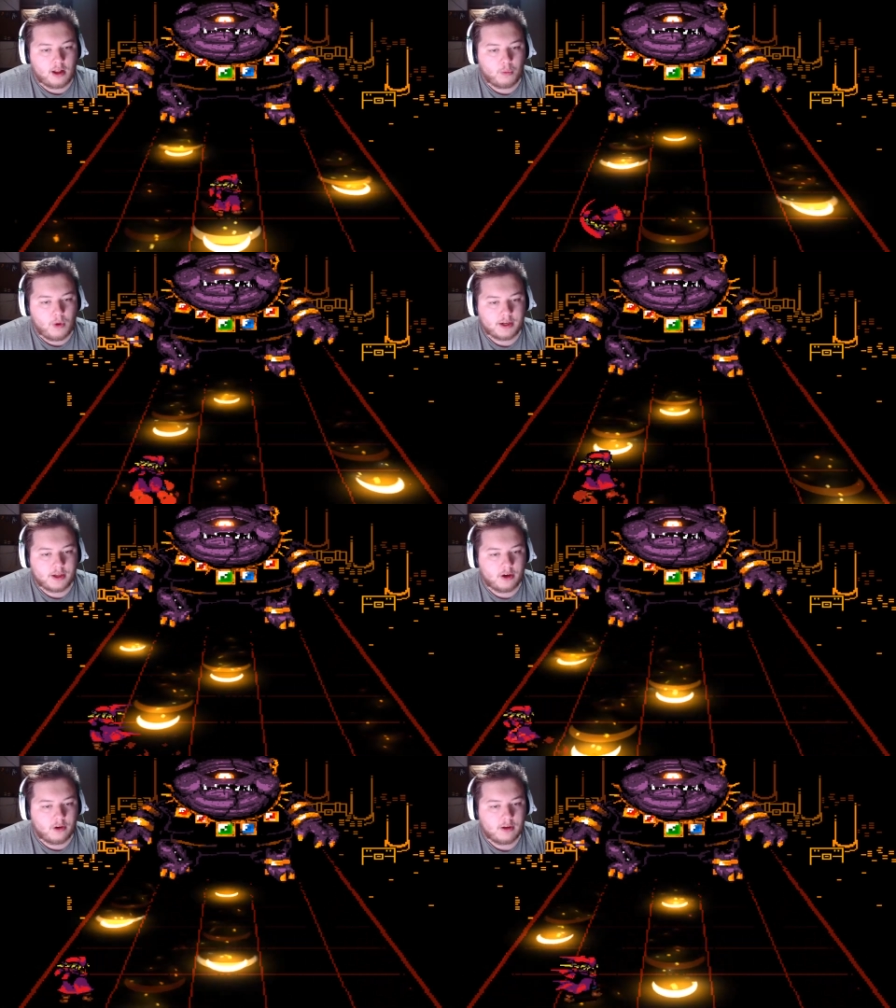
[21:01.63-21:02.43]
one
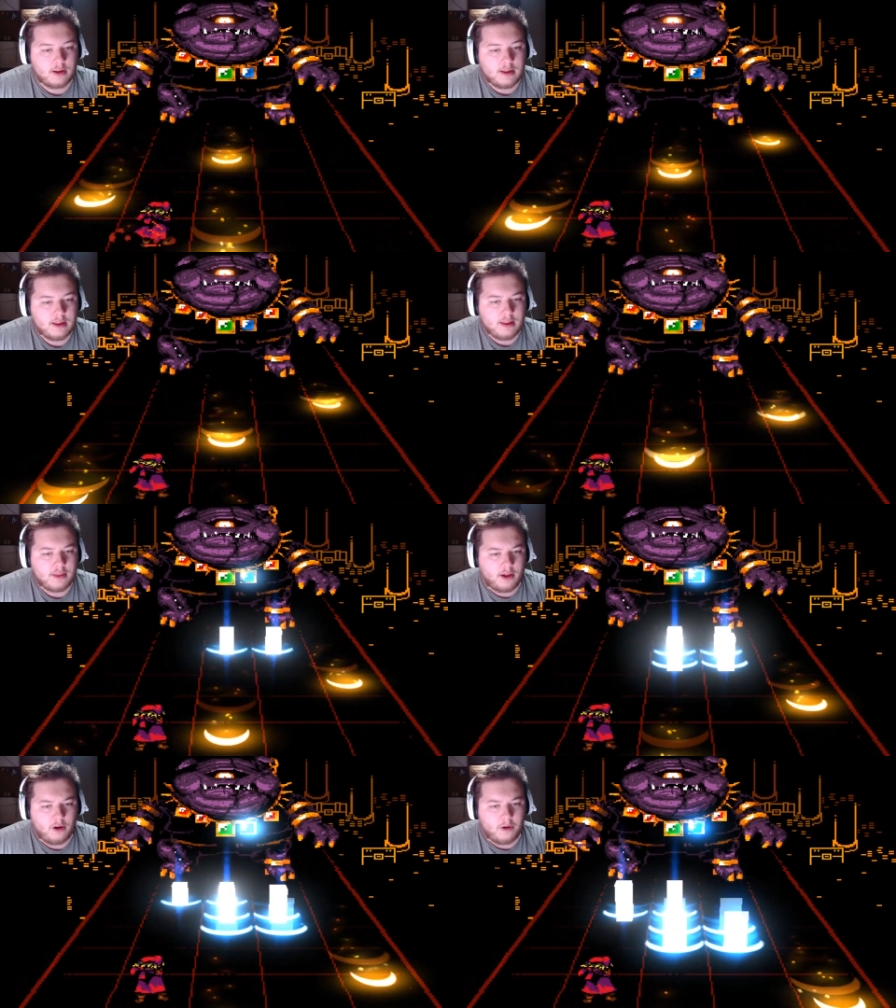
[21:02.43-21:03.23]
go.
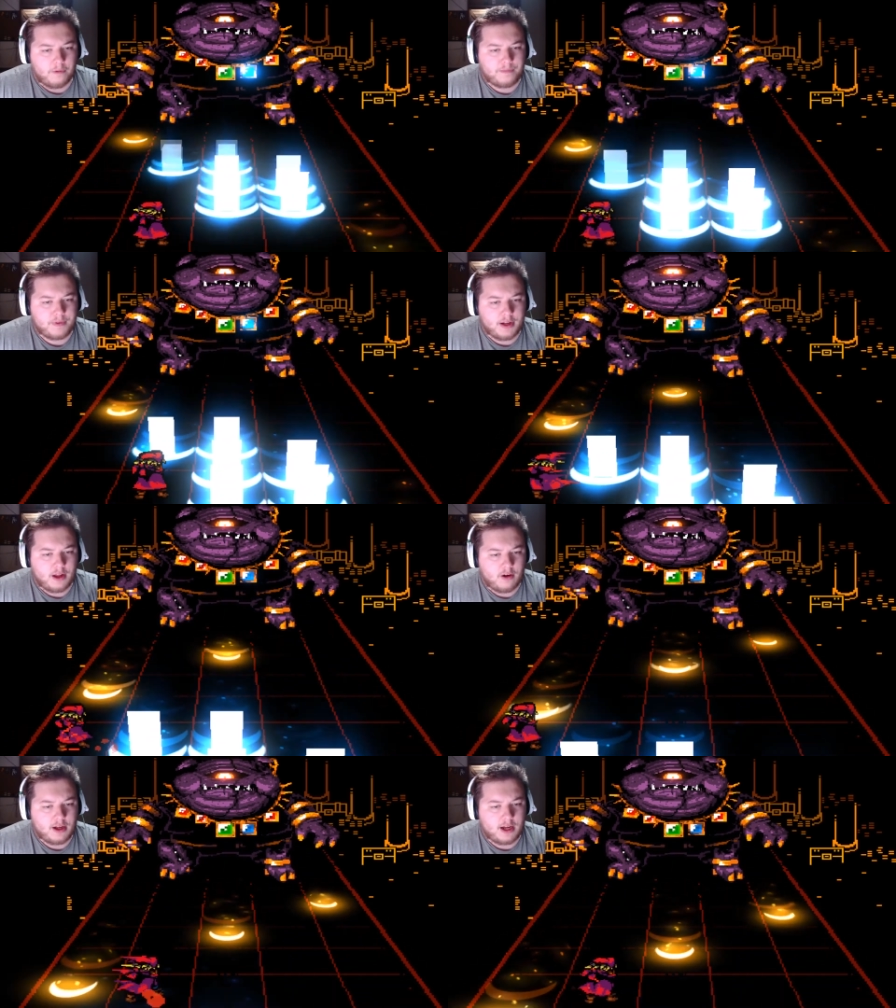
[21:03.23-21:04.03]
Though, you
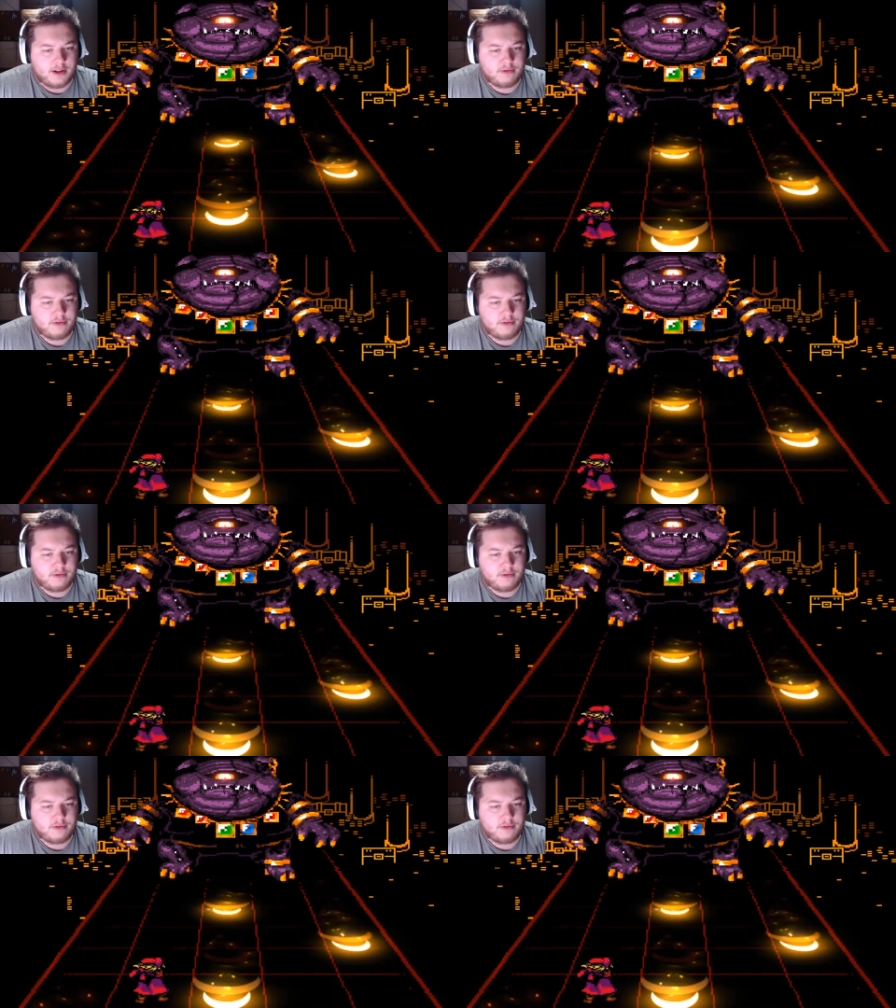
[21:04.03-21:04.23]
know, I,